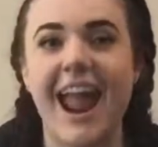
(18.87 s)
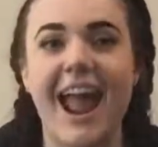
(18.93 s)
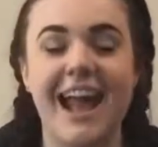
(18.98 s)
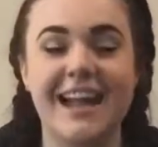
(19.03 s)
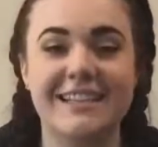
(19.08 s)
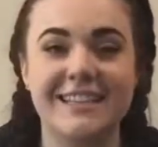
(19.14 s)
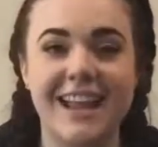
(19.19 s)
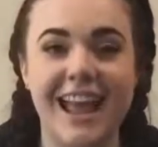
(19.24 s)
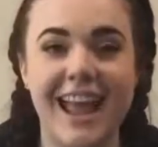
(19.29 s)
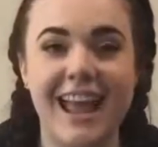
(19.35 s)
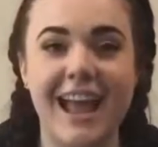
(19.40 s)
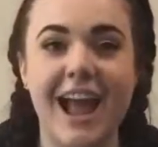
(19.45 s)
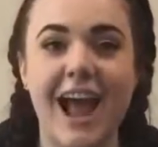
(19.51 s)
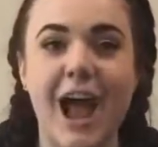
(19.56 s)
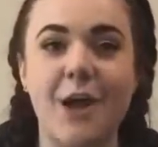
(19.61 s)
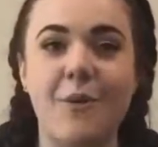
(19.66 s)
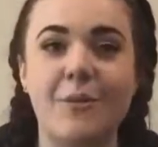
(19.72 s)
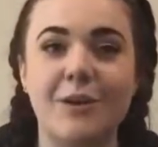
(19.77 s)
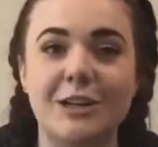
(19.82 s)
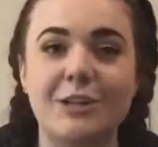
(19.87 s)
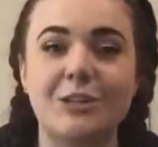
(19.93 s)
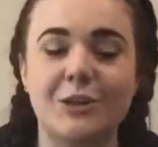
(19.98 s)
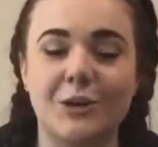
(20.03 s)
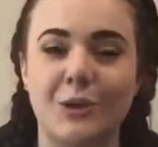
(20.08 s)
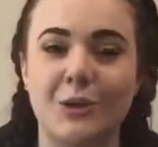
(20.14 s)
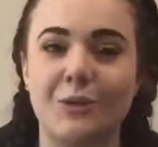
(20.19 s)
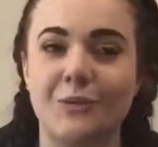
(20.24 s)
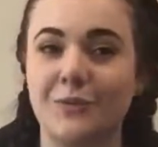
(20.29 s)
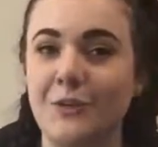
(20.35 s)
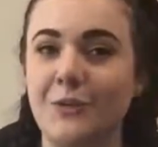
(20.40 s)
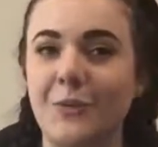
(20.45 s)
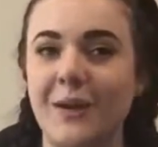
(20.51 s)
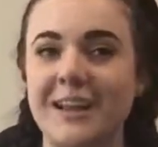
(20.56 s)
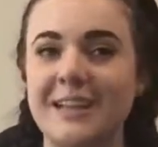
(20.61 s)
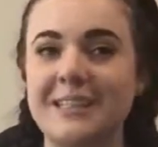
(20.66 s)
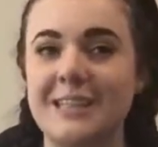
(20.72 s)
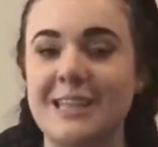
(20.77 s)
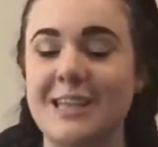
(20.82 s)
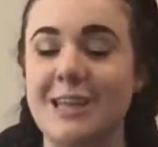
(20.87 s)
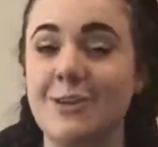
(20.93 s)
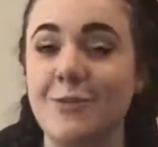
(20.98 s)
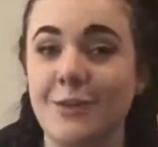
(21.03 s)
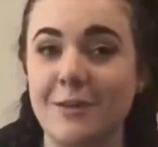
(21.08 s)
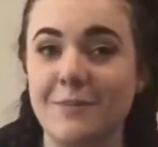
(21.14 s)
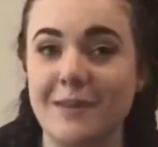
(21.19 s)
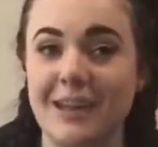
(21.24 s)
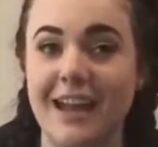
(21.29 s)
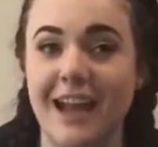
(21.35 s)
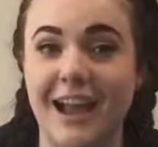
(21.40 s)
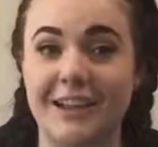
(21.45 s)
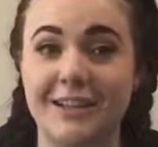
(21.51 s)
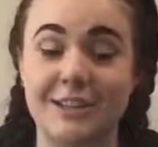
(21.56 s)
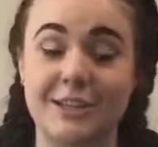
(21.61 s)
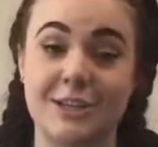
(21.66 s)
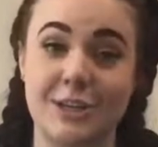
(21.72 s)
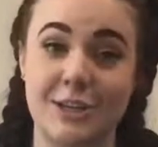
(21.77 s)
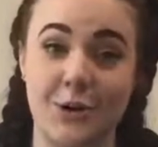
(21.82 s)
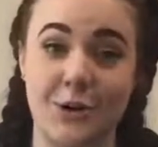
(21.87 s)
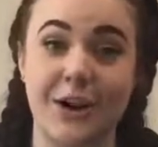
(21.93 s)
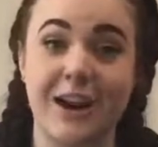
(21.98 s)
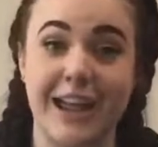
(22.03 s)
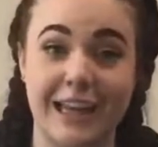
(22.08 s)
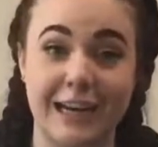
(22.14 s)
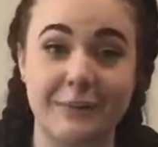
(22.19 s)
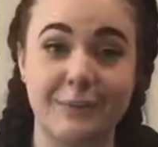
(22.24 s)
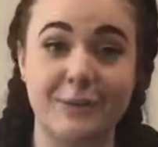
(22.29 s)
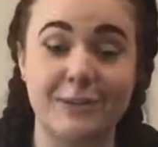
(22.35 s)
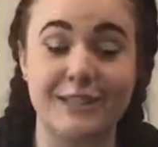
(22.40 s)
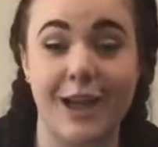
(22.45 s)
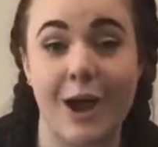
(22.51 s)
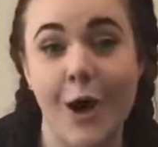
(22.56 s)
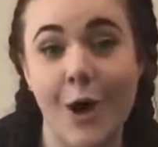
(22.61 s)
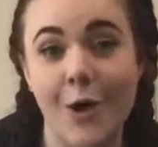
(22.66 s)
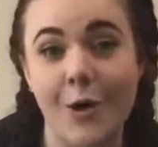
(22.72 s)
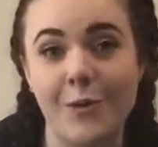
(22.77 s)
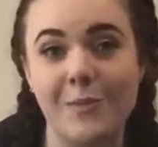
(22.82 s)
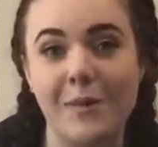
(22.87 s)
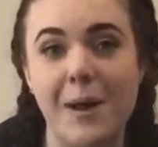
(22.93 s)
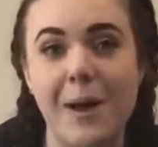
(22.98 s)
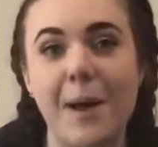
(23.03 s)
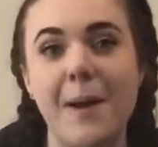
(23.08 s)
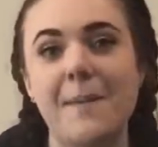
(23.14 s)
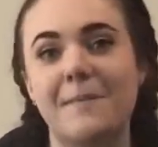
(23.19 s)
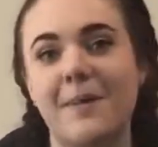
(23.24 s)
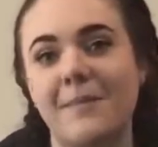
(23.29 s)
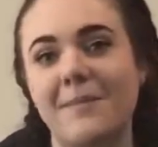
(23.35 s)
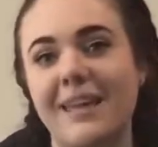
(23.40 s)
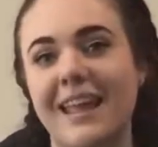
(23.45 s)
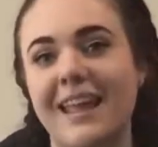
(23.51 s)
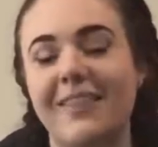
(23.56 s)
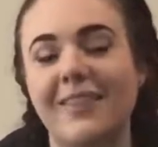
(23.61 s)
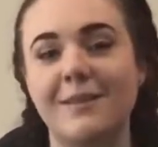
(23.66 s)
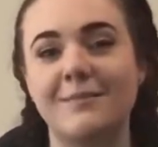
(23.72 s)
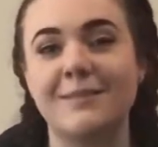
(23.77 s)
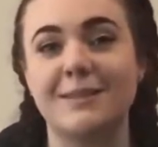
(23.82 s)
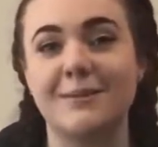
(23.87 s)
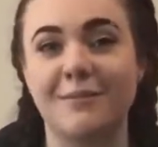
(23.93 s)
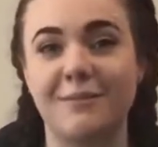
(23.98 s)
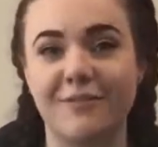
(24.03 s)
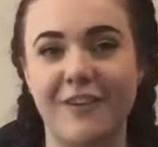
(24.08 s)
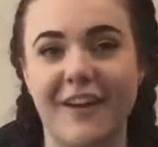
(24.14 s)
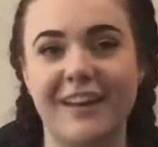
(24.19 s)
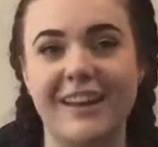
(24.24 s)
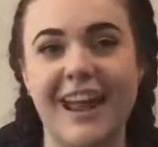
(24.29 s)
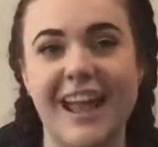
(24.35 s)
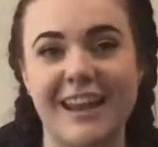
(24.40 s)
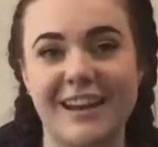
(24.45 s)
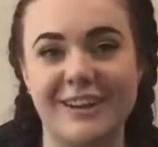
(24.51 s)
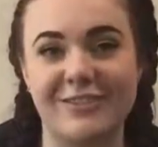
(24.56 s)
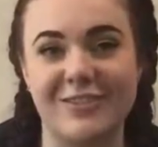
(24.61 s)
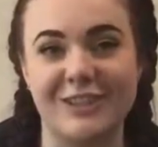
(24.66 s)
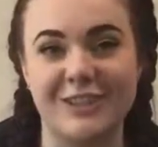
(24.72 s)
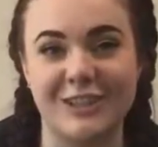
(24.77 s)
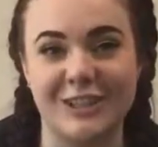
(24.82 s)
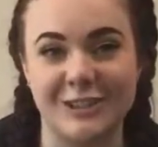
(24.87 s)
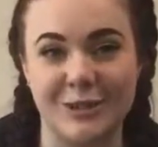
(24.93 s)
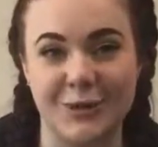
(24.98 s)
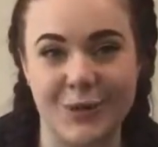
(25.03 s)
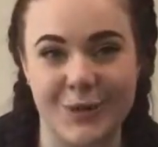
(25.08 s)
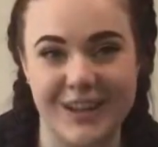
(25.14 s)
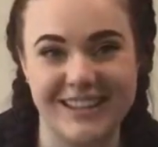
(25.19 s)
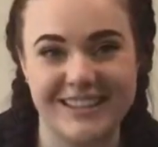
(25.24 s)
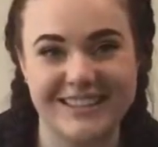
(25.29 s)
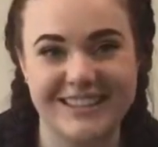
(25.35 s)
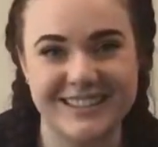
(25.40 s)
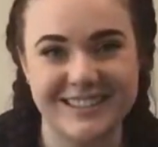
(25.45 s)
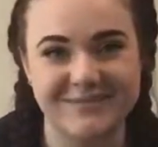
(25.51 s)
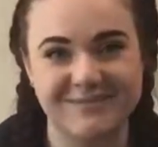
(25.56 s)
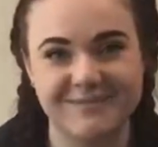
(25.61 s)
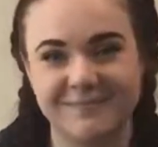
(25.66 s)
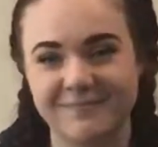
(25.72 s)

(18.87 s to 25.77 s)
And today, I want to show you a few ways that you can be kind to your animals at home by making them some fun and enriching toys.